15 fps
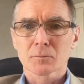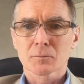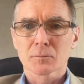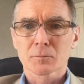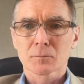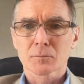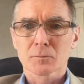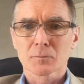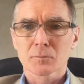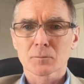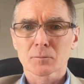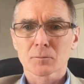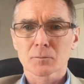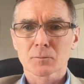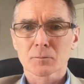
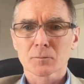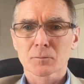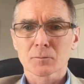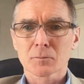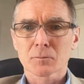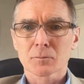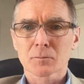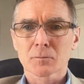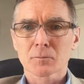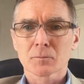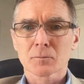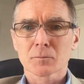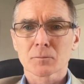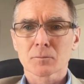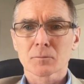
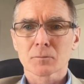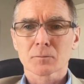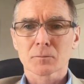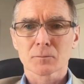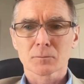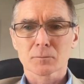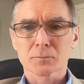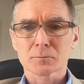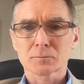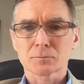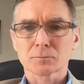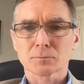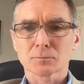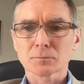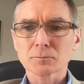
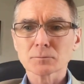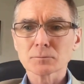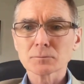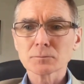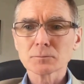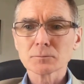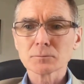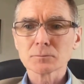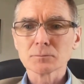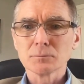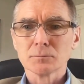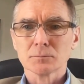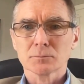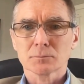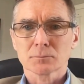
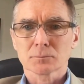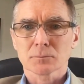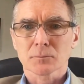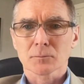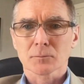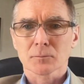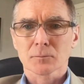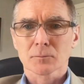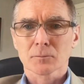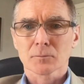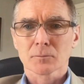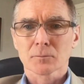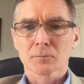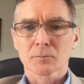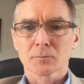
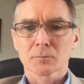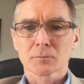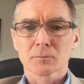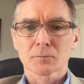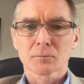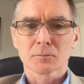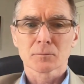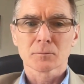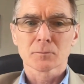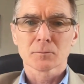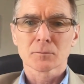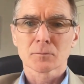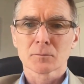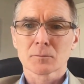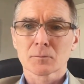[no speech]